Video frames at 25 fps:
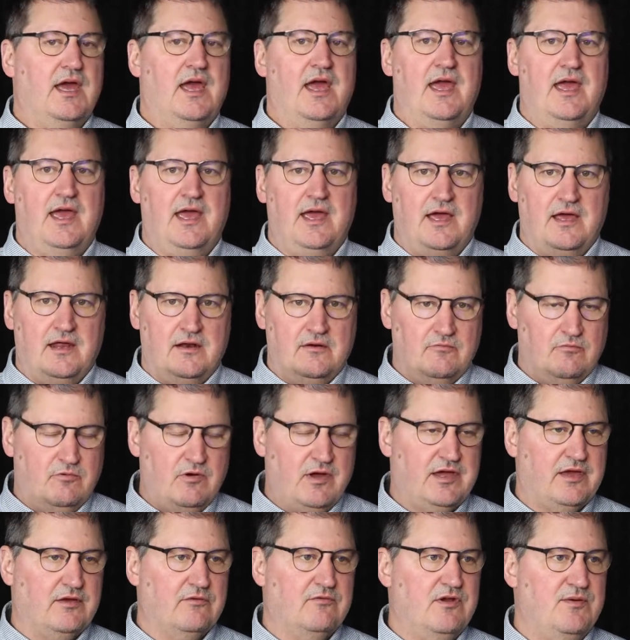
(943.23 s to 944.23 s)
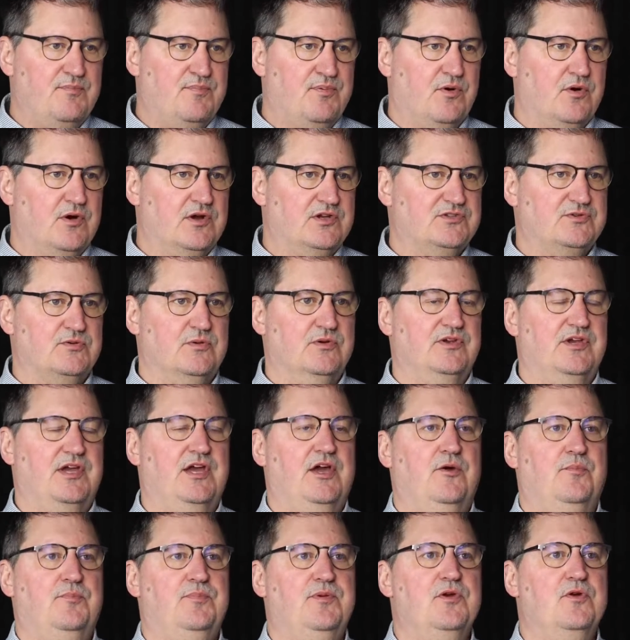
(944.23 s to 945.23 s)
And Wicked Reports will
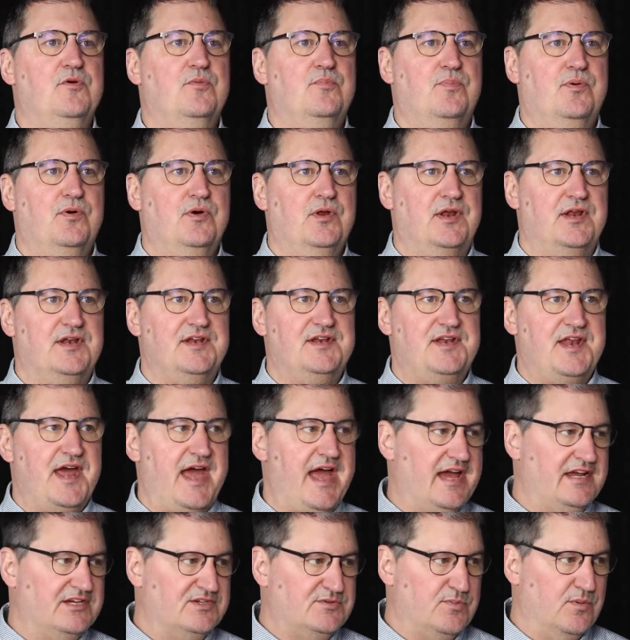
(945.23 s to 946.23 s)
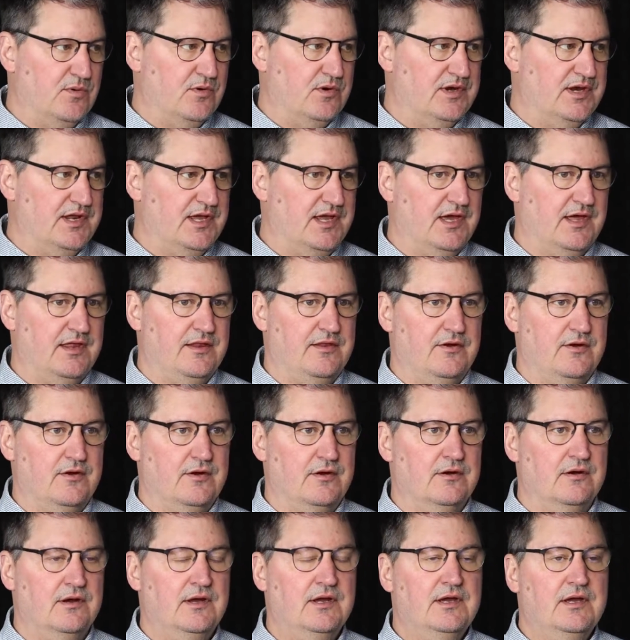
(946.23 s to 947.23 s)
help you put a dashboard
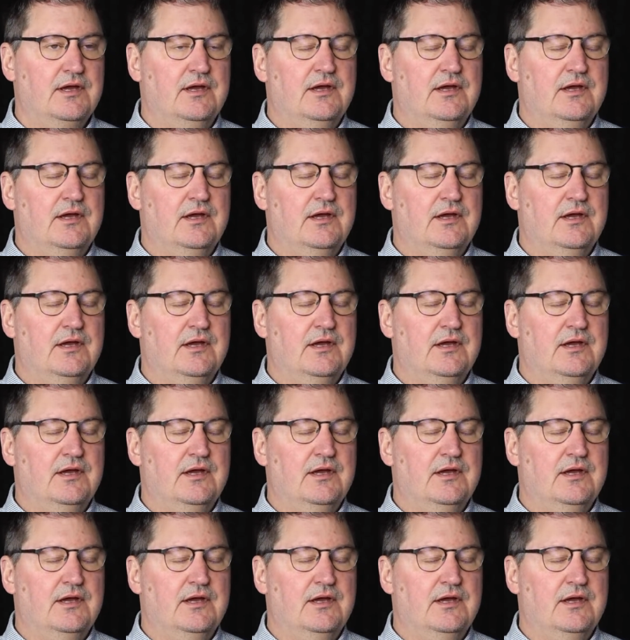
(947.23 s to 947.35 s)
together